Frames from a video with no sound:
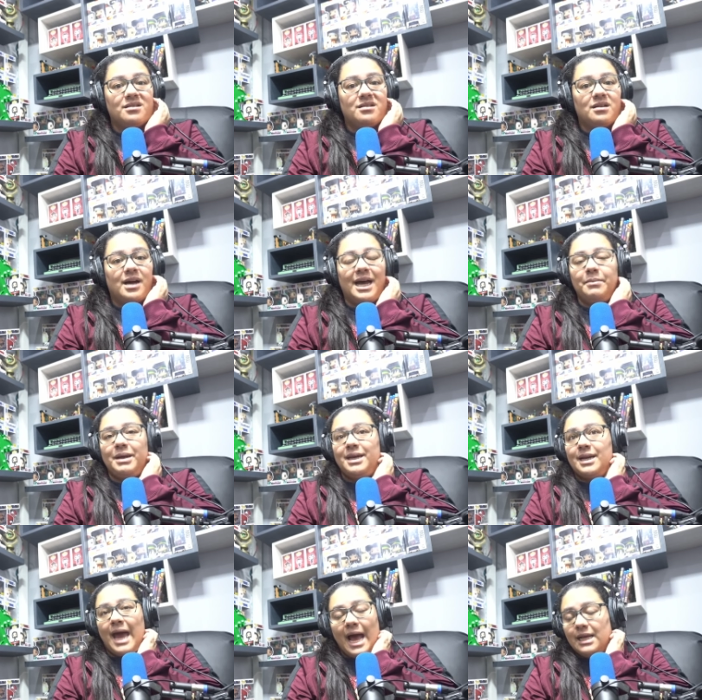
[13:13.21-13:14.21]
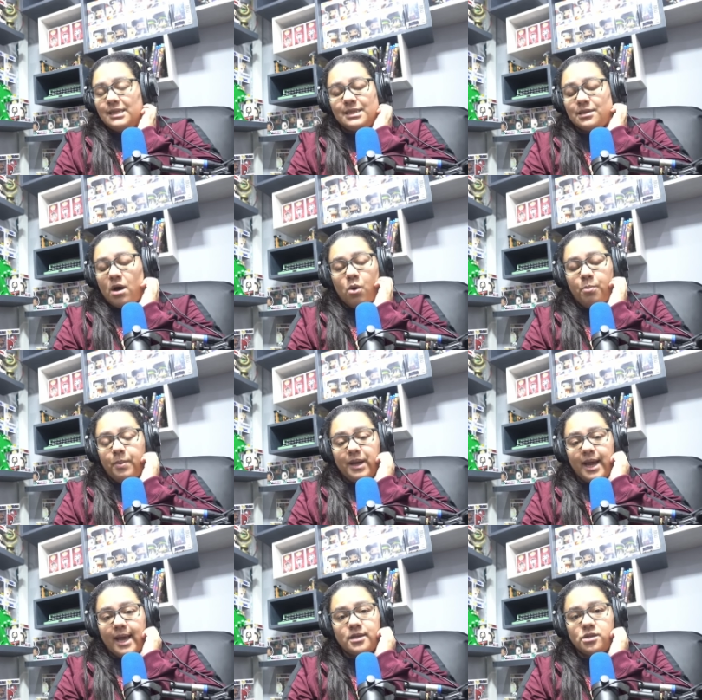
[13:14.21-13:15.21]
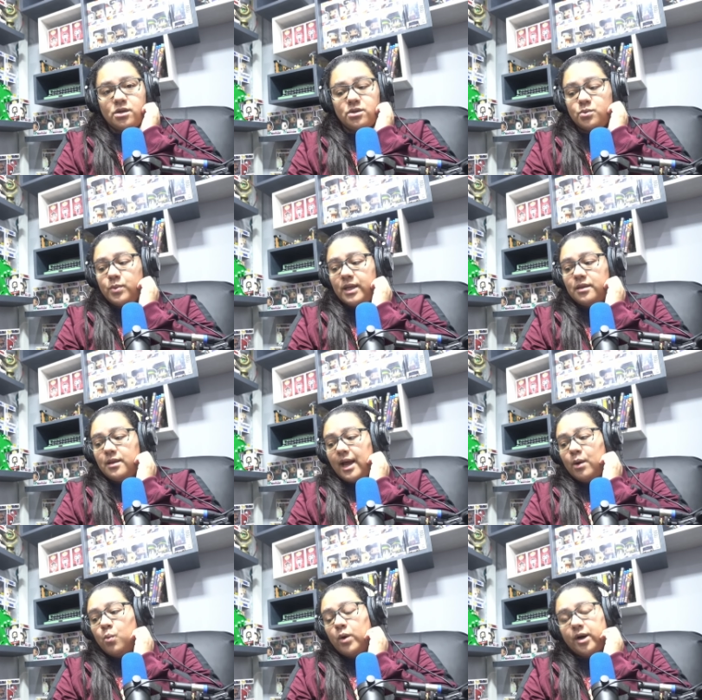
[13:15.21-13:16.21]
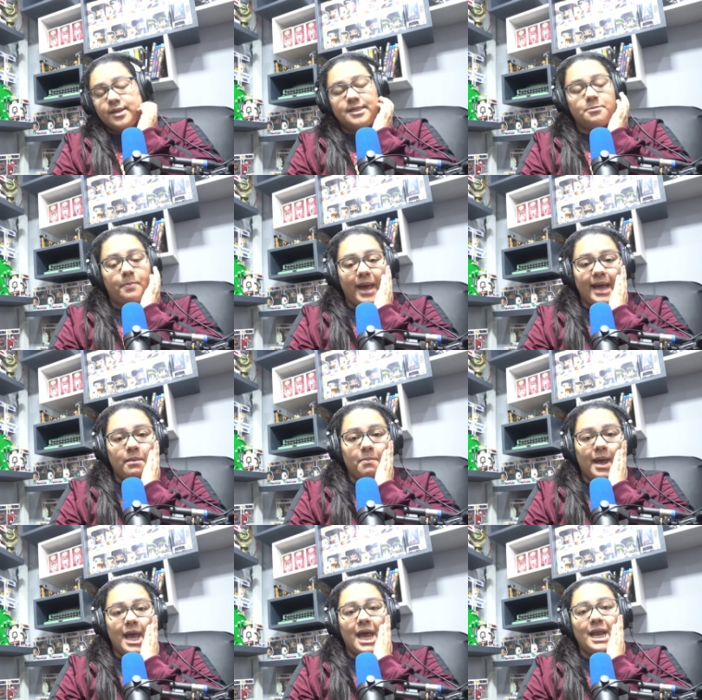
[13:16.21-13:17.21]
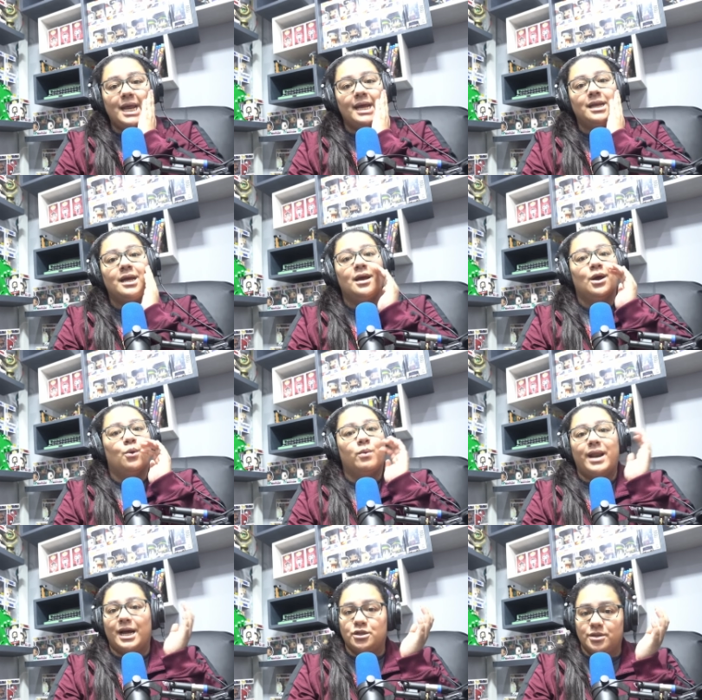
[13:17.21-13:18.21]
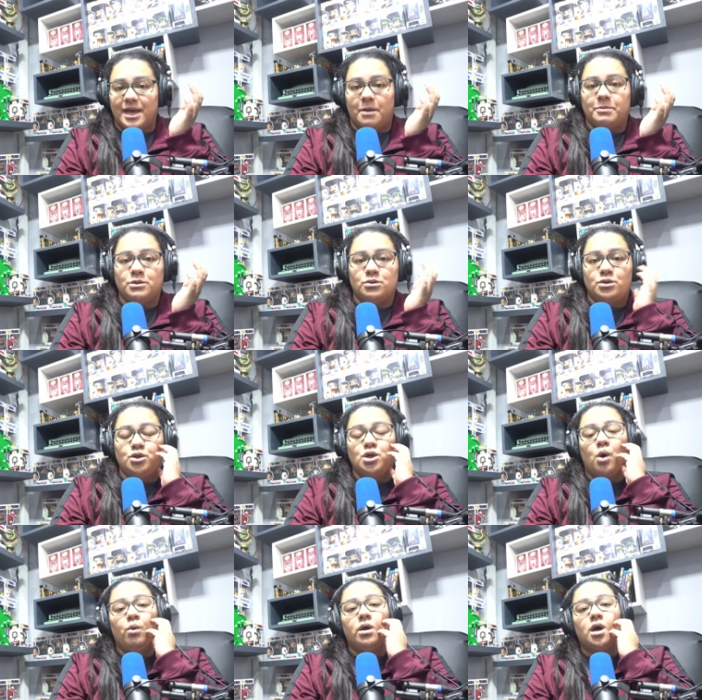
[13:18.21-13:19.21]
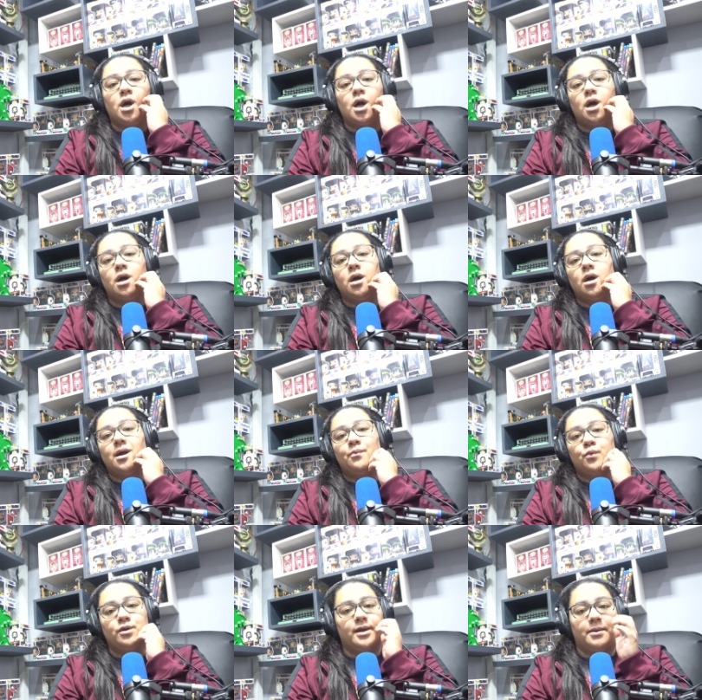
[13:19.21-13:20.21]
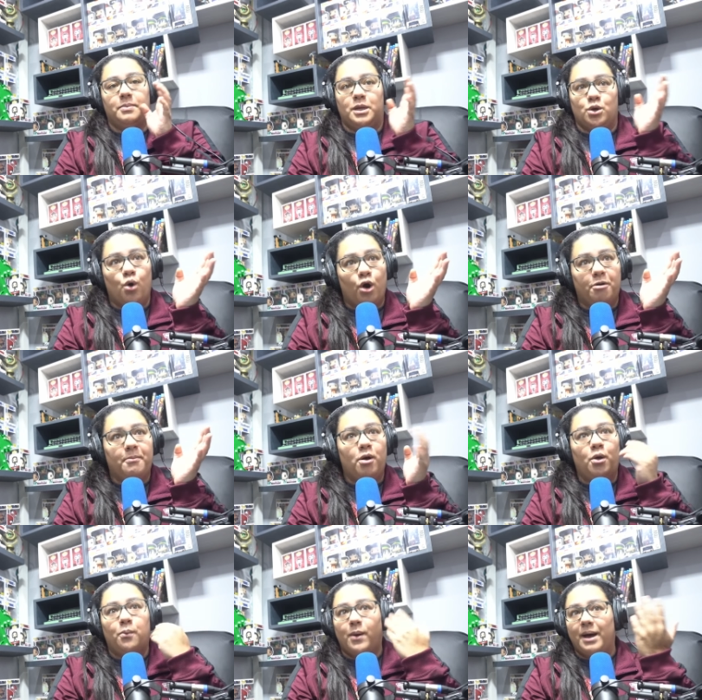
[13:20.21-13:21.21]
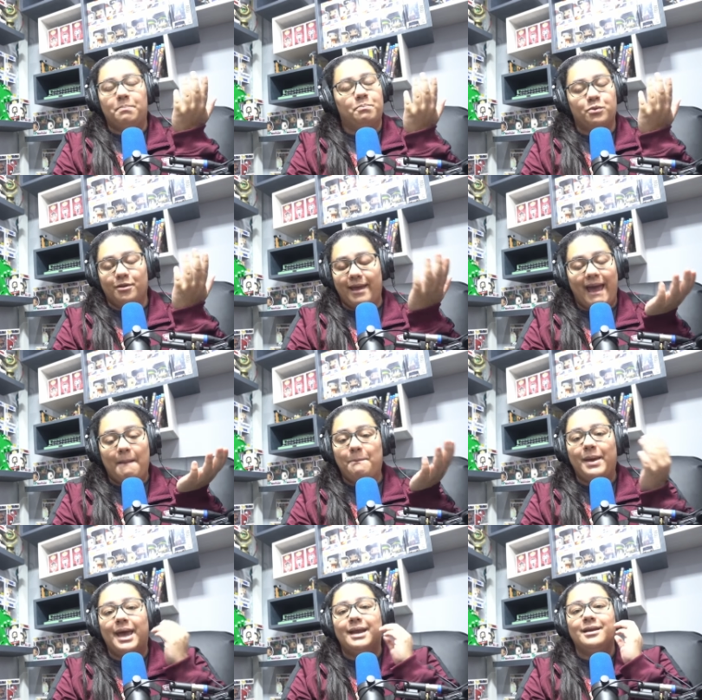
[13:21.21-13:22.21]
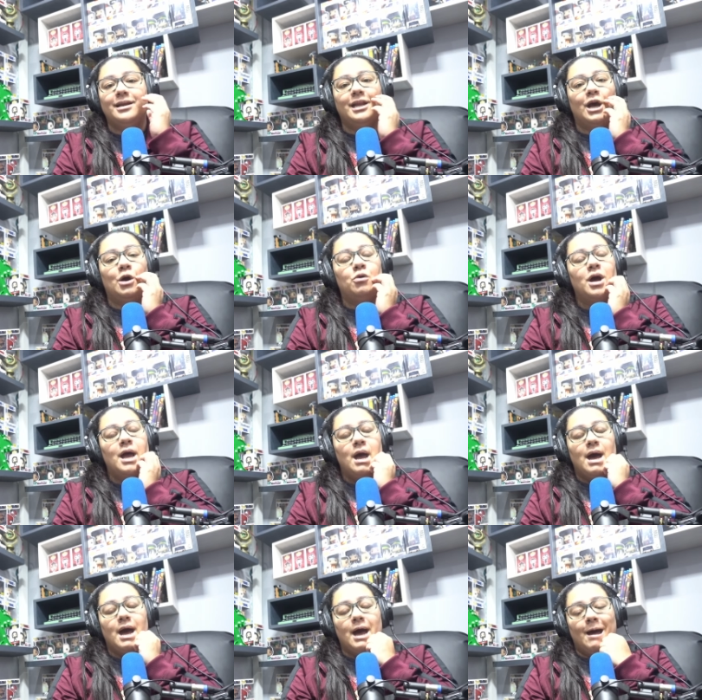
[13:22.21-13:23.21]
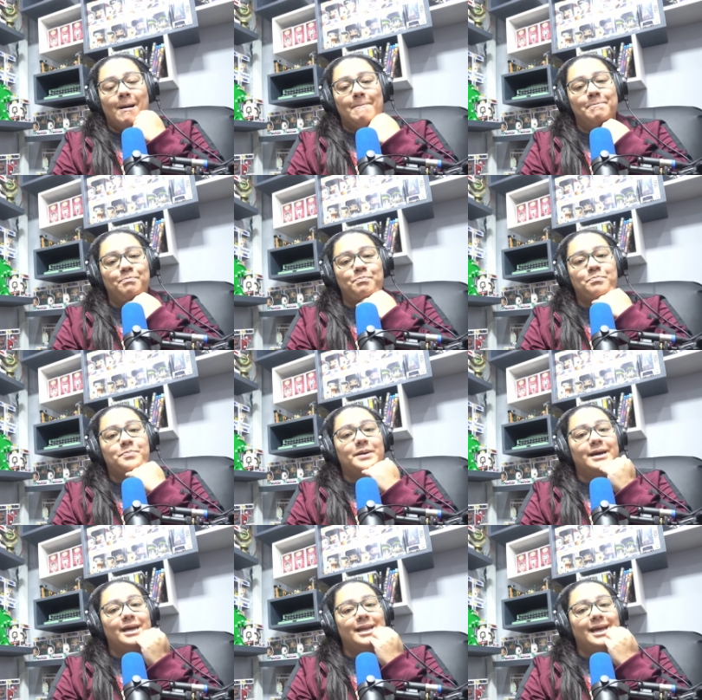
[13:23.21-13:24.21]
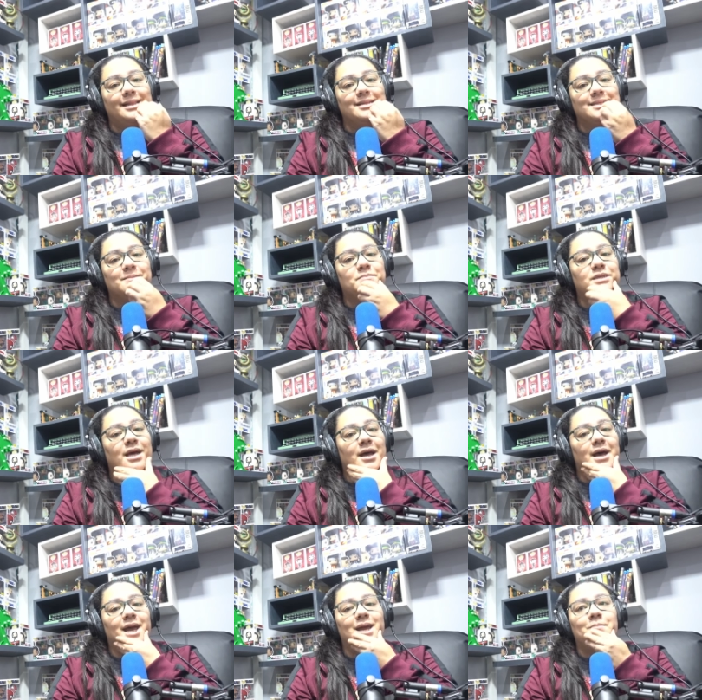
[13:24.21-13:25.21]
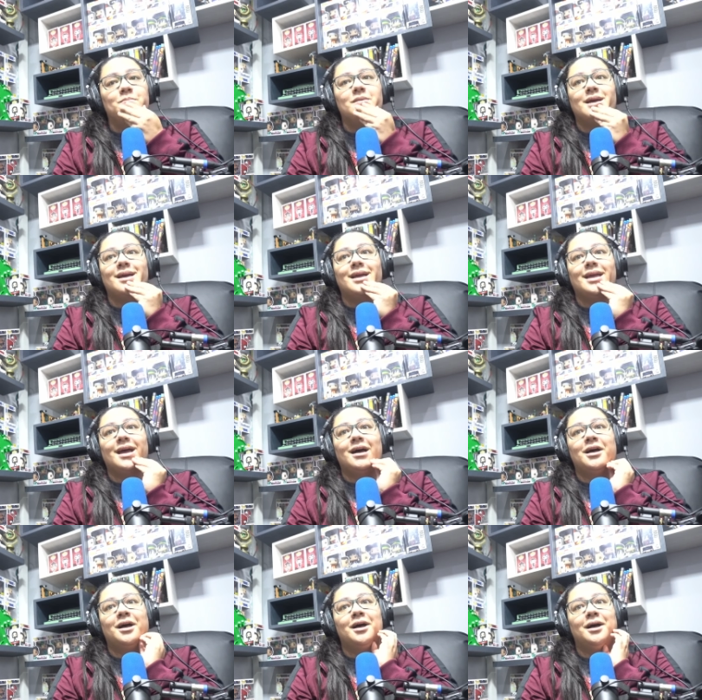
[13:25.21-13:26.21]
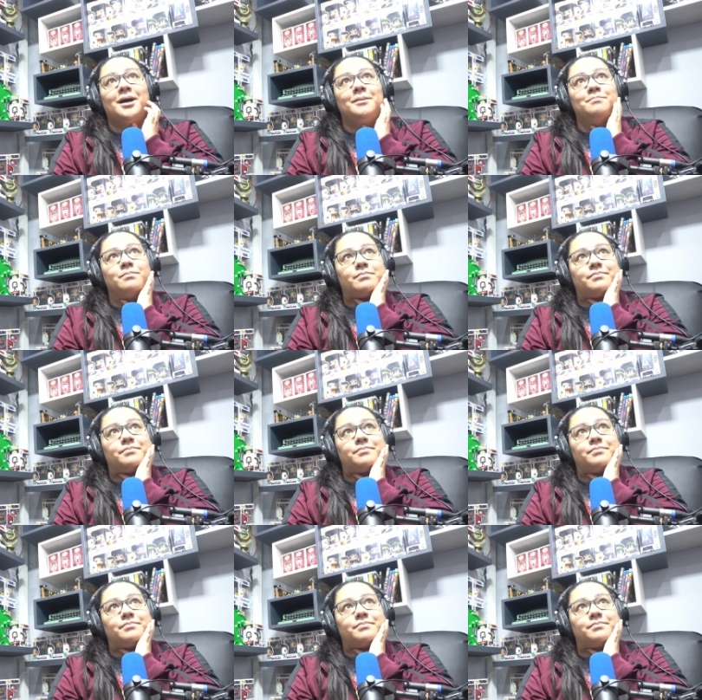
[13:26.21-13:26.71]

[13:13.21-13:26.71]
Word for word: I mean, it has open answers with like, "Where's Batman?" and what actually happened to the Joker? Will he be normal? What will happen? You know, um, but at the same time, um,